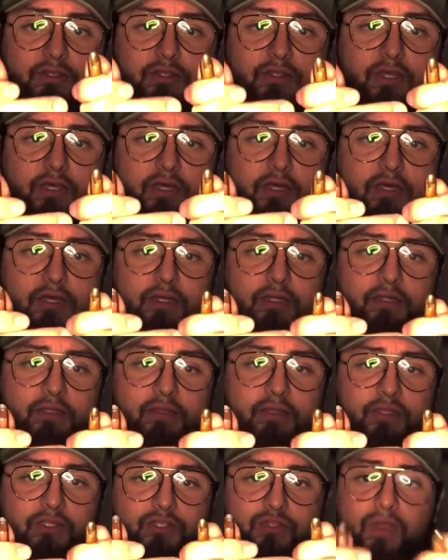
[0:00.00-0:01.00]

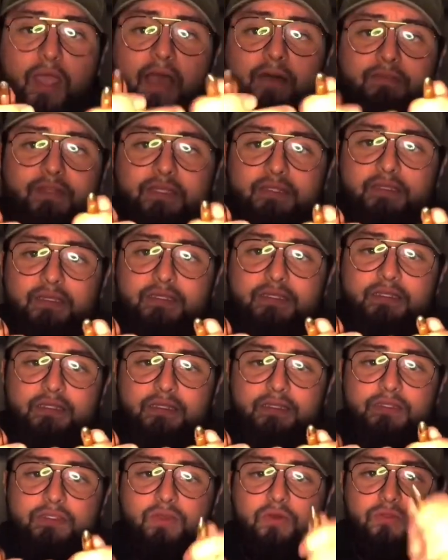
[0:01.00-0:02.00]
the traveling
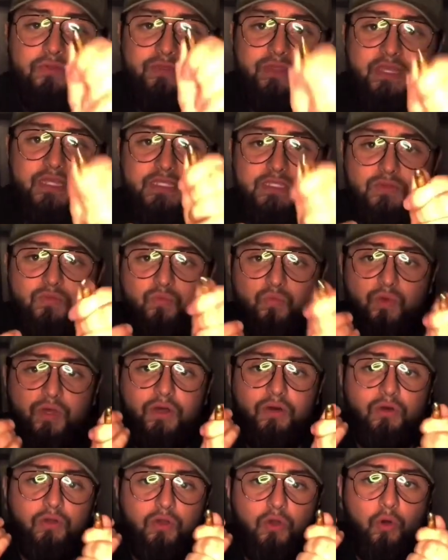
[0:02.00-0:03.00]
distance. So this
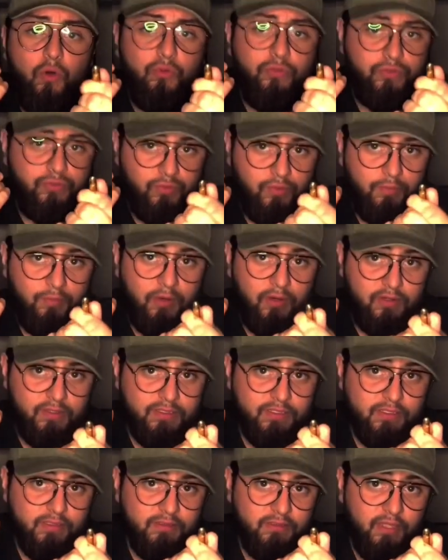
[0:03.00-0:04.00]
will go through a
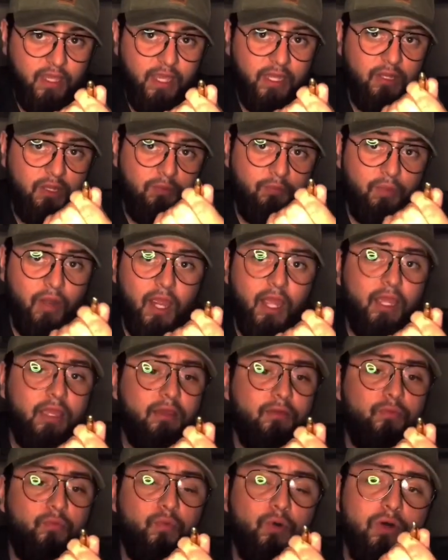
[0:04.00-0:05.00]
person and it
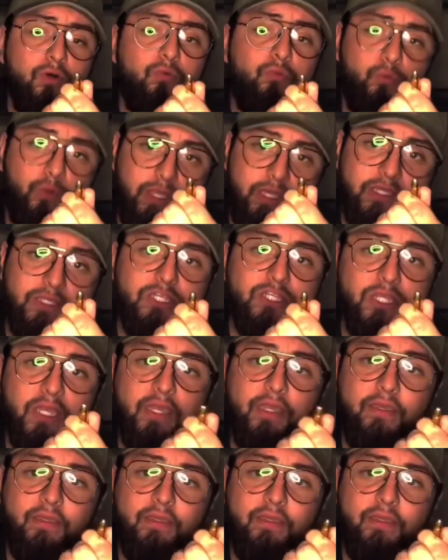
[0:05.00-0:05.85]
probably will ricochet,